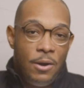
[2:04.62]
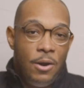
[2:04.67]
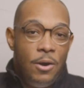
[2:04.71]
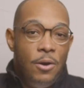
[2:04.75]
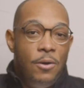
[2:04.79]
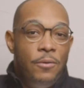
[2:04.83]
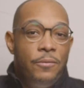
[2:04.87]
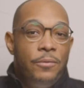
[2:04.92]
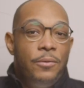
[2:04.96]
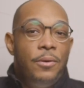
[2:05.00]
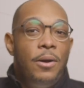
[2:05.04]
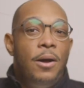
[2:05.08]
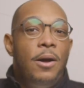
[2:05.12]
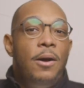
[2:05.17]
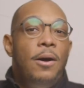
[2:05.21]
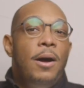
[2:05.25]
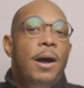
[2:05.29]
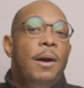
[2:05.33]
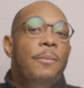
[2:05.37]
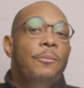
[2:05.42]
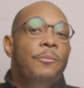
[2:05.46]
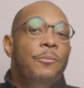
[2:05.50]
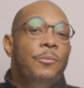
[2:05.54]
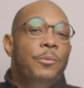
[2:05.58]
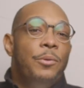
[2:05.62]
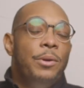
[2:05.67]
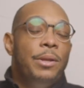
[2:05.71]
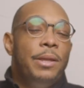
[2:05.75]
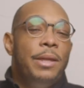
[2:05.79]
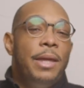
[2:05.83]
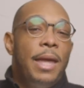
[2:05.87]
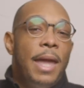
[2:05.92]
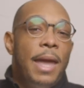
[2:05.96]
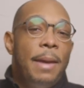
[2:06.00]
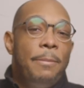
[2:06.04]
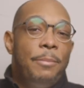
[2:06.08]
Overall, I'm
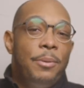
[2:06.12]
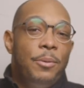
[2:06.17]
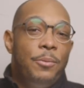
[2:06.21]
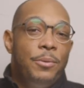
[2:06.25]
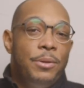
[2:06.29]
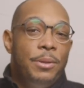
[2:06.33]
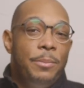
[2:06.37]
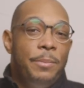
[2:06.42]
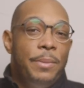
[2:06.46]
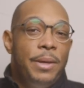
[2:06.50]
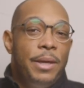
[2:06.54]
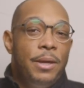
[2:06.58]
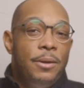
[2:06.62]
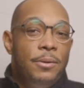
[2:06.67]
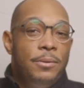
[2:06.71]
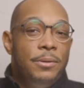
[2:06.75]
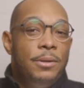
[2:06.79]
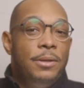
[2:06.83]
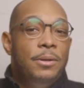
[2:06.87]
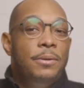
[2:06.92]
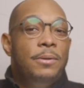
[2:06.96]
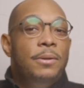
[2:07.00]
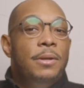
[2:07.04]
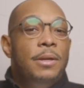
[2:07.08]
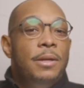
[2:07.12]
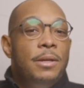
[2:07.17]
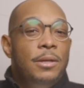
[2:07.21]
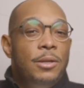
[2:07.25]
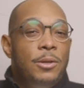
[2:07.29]
really happy with the Maono